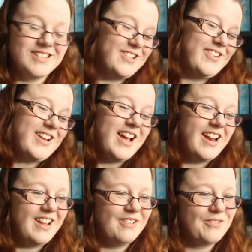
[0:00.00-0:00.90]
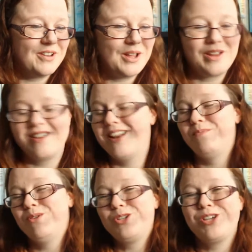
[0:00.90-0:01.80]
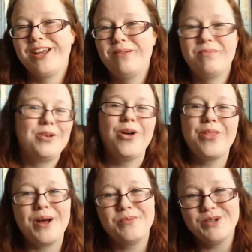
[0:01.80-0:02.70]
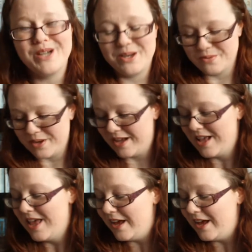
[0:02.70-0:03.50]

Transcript: so I can't even like name and shame. Not that I would anyway.